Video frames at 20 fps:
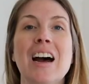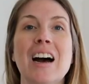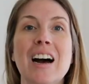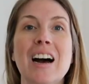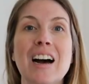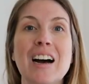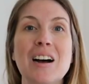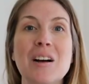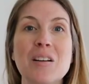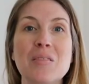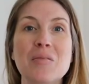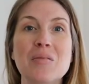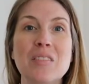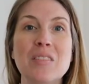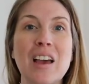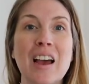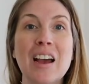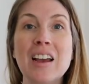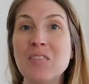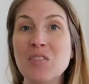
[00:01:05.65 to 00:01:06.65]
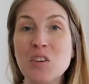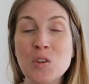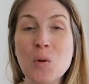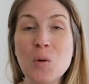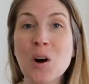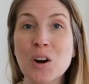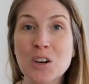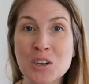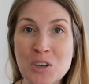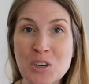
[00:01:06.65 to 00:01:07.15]
Uh, if you
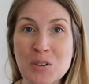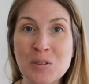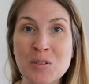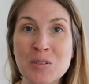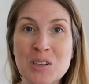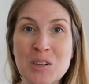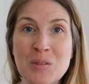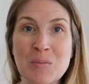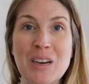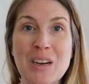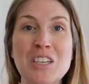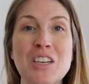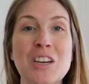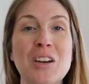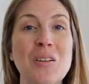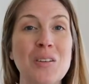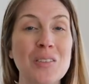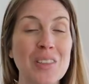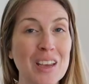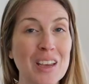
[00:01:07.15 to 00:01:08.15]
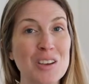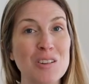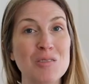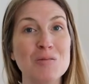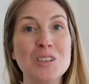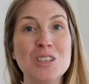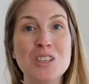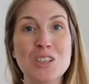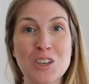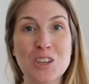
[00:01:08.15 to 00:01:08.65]
are new to my channel, thank
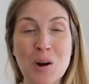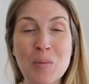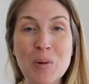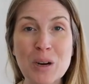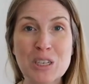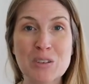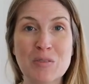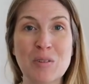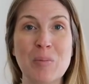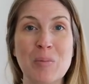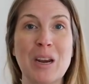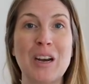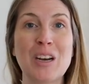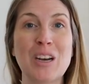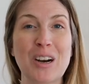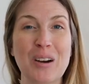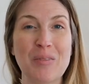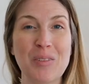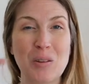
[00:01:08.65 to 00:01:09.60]
you so much for being here.